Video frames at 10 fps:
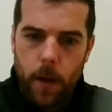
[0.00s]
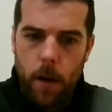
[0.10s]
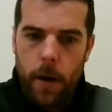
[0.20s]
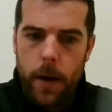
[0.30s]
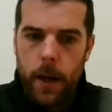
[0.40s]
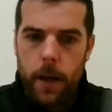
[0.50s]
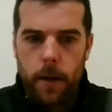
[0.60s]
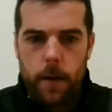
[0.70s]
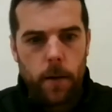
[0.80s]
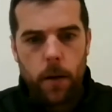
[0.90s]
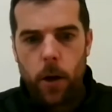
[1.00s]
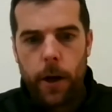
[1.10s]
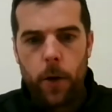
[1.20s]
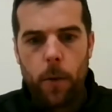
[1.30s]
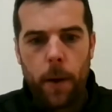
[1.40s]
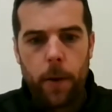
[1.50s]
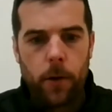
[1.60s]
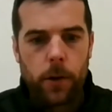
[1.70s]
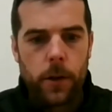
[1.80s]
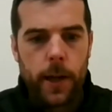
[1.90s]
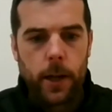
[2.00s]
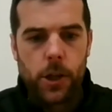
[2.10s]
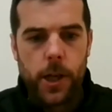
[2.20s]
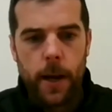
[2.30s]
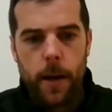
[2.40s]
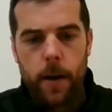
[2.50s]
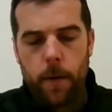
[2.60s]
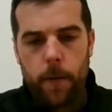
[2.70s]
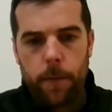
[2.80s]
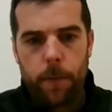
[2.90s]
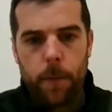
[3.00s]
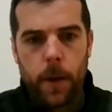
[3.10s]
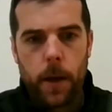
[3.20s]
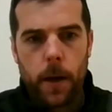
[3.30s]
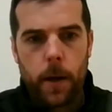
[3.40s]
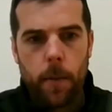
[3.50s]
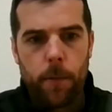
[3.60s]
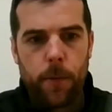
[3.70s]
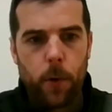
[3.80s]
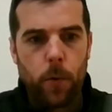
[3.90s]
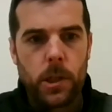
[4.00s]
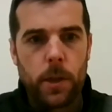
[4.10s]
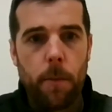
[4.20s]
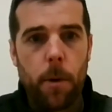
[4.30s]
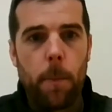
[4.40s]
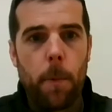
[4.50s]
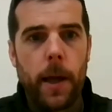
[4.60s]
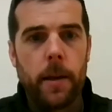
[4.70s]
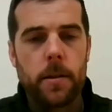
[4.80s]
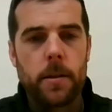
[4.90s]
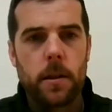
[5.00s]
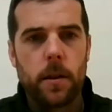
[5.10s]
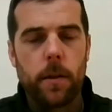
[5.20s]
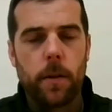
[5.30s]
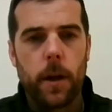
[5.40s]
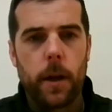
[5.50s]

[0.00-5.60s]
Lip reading: I knew about Next Gen through some of my players,